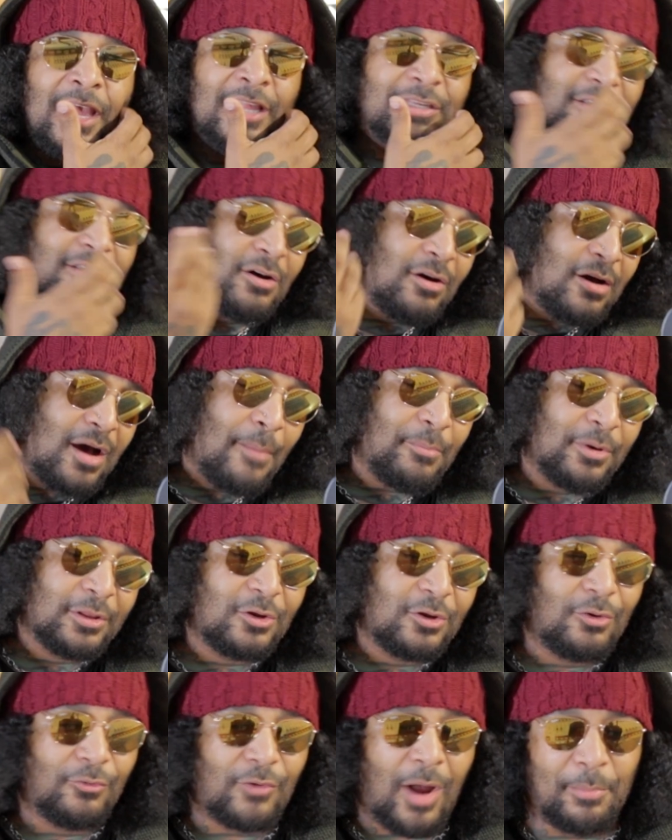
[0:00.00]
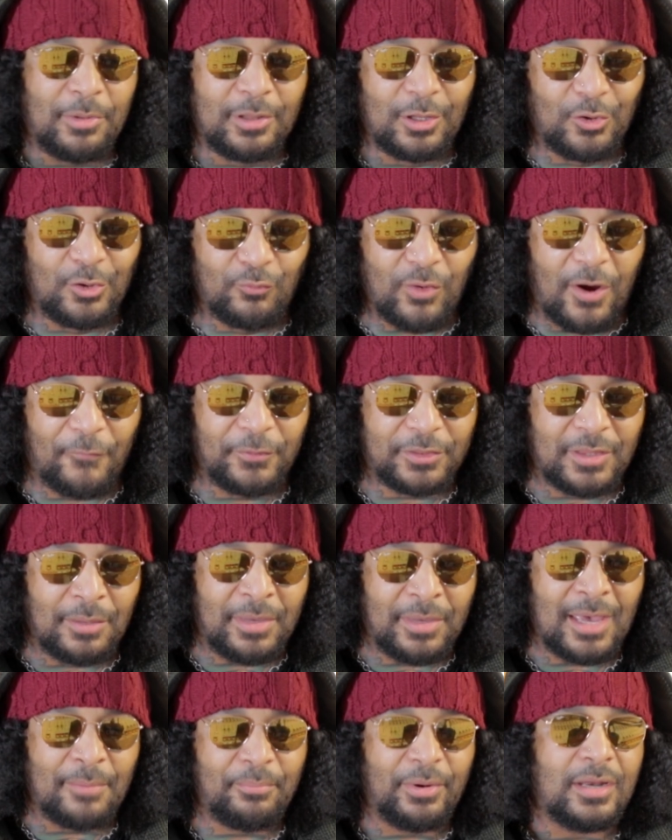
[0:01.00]
And so I'm a little rough with the
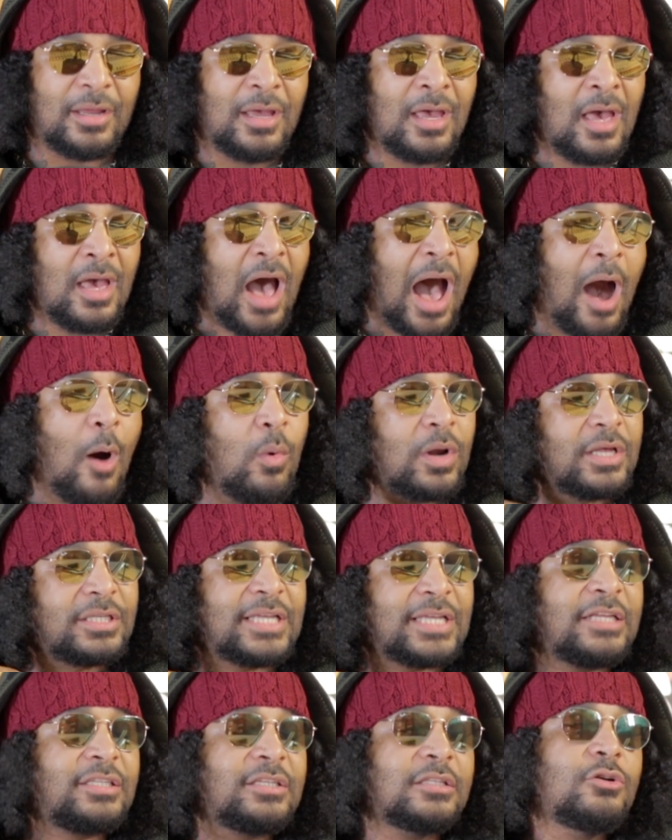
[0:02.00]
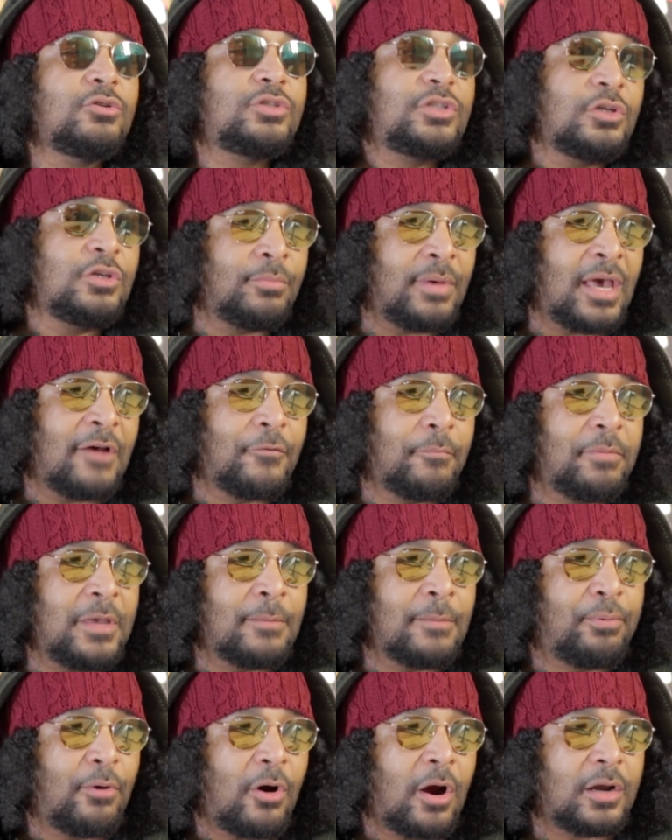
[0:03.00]
man, but I want to say salute to you, man, for
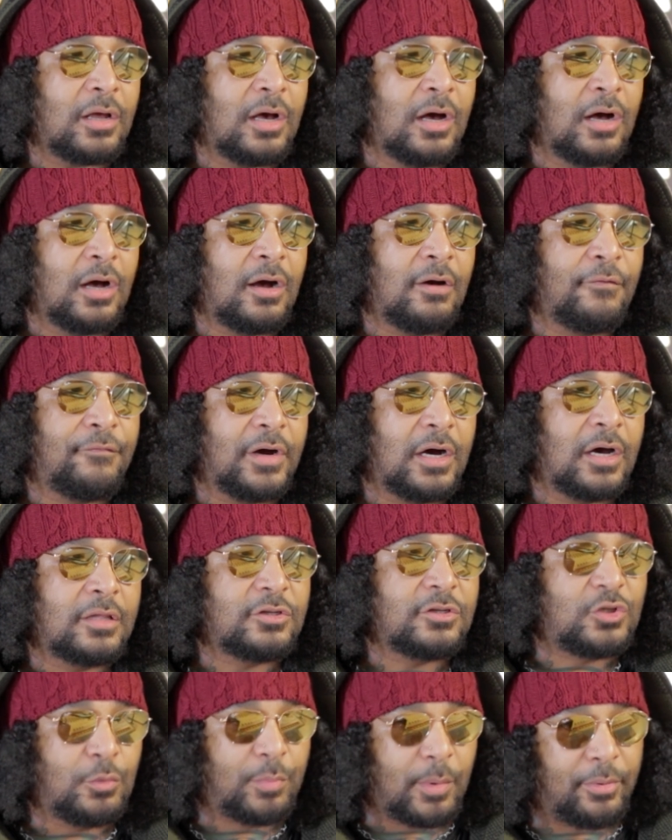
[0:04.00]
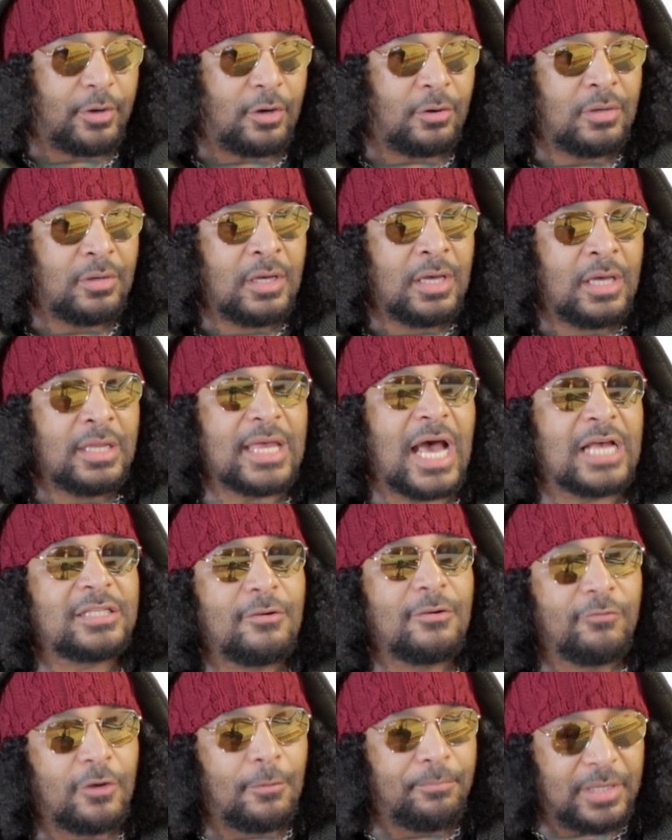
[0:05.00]
being part of the Super Bowl. That's
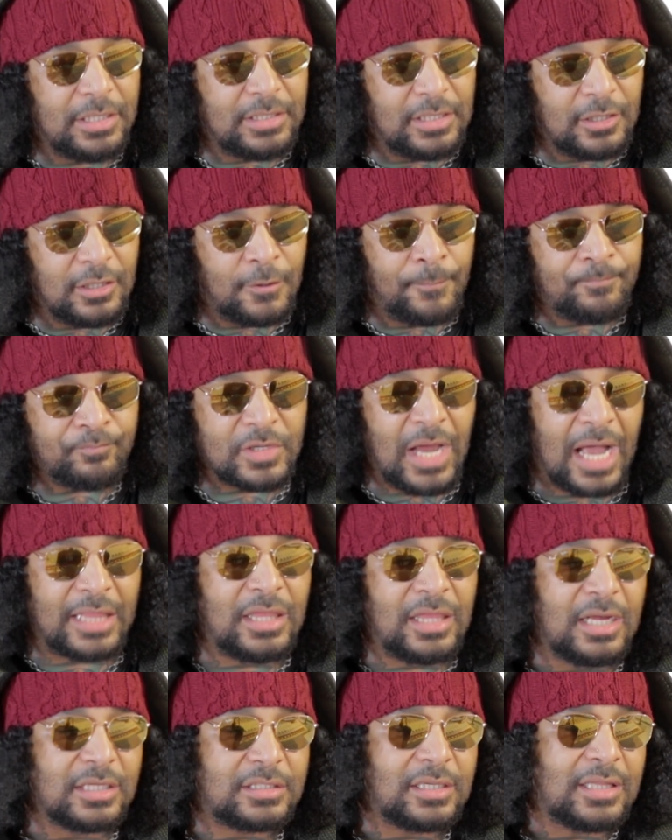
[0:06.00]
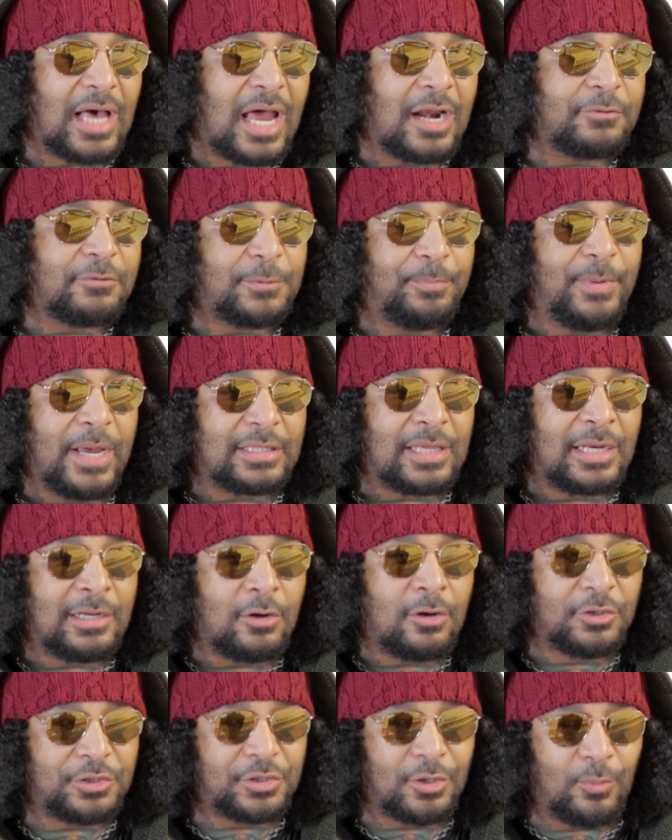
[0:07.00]
a real big deal. I think it's a lot of respect that it
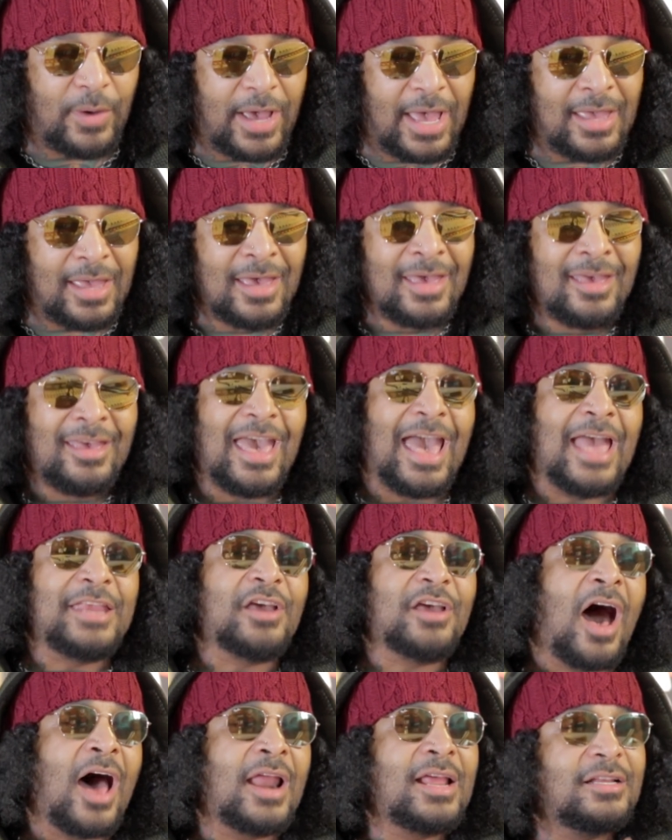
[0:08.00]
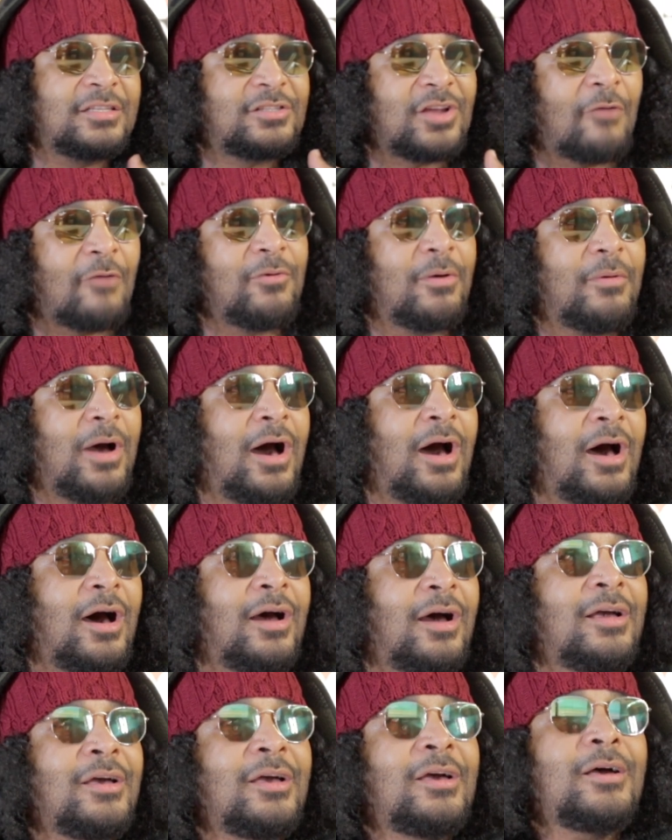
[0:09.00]
goes your way. And y'all need to start
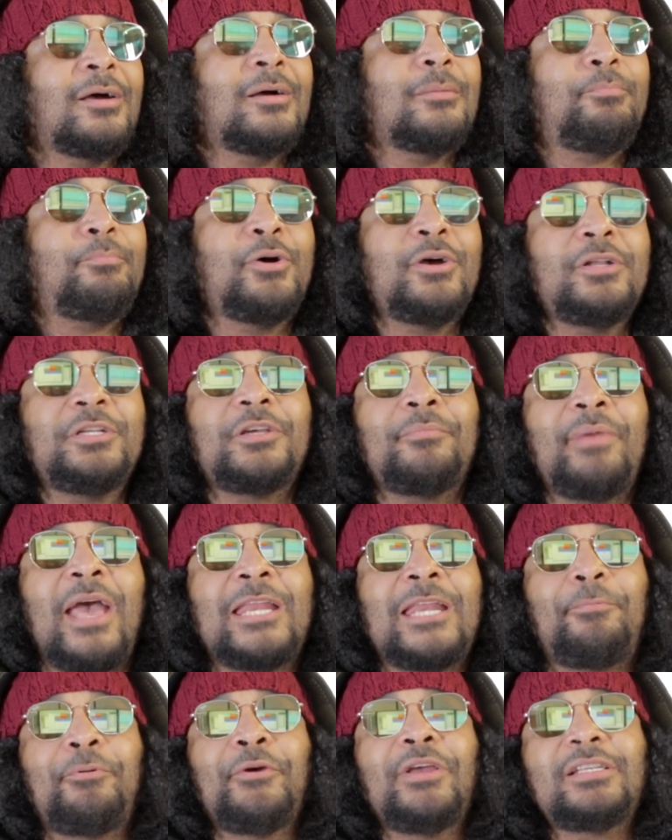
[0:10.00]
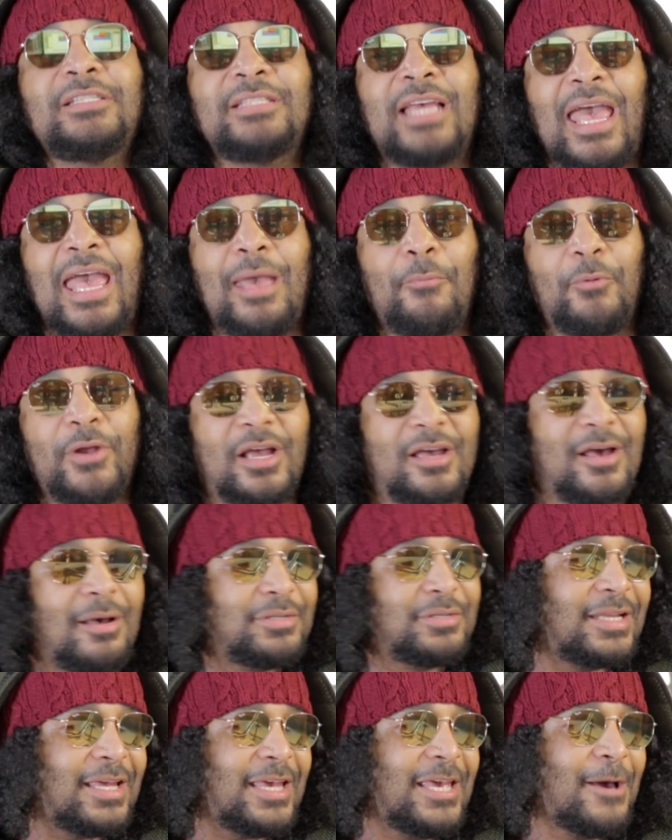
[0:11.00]
putting Jermaine Dupri's name when it
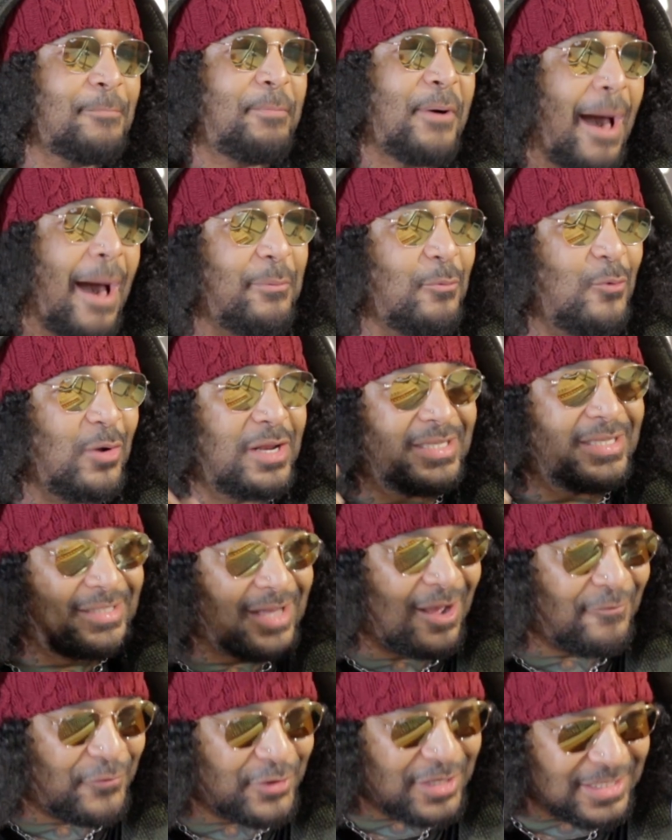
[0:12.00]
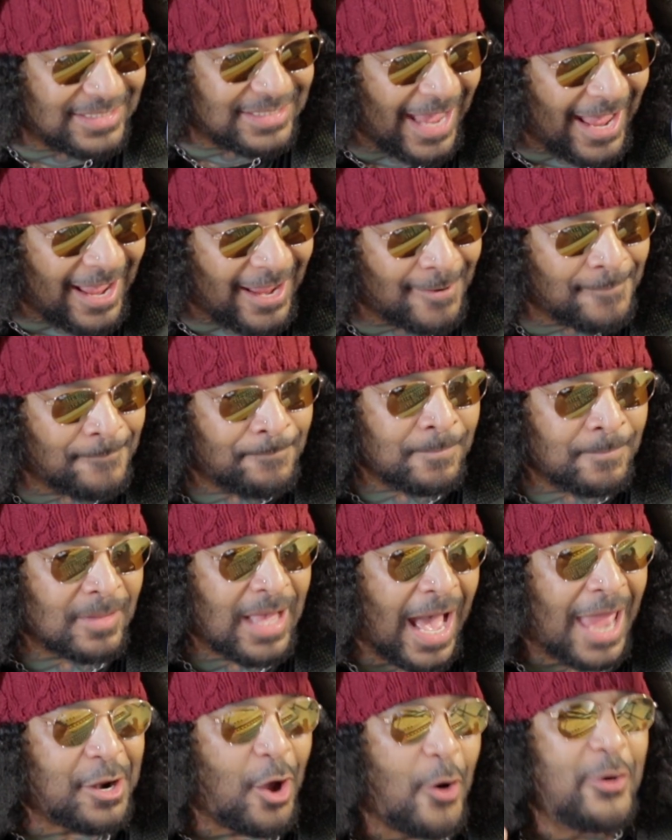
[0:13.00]
comes to the hip-hop and what he's done for this game.
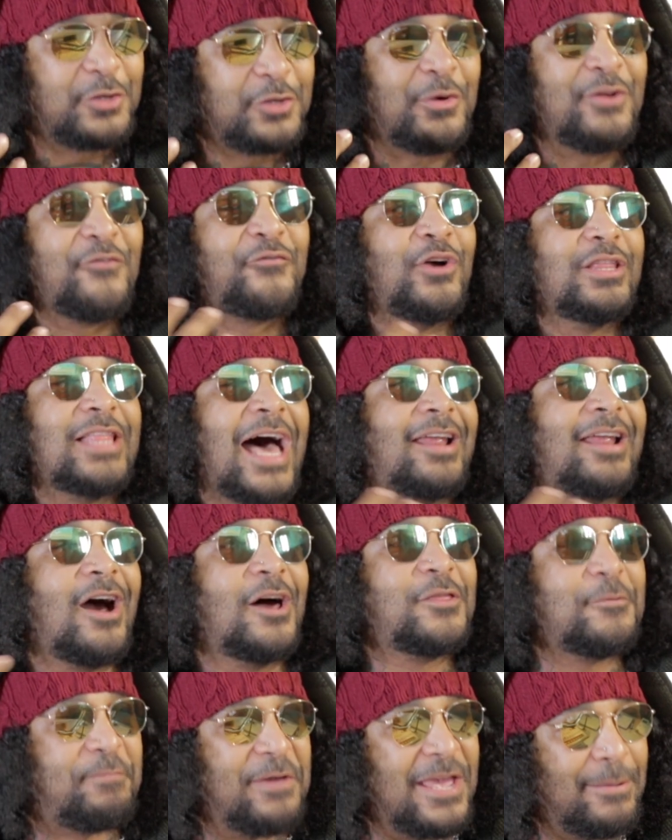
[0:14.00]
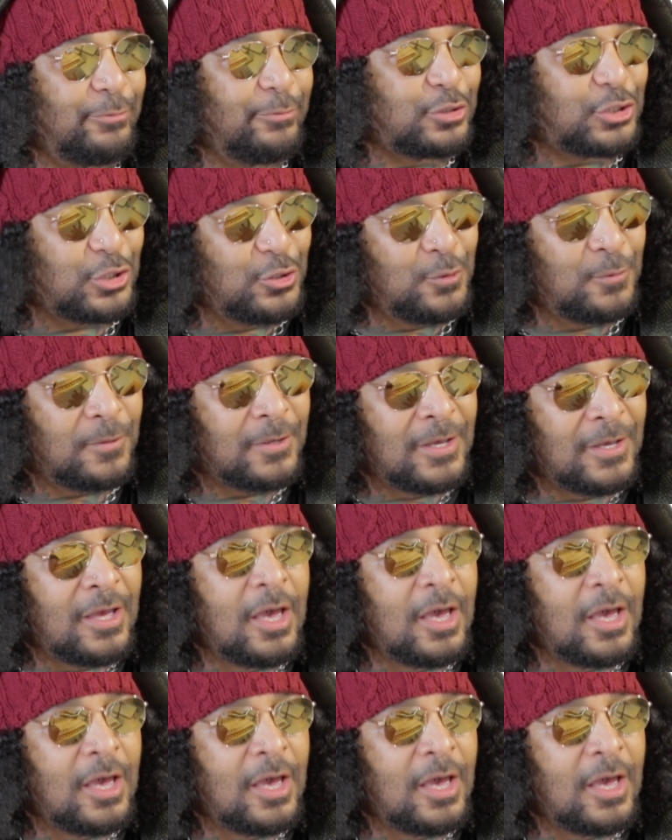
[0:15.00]
I know he's written for a lot of other people, too.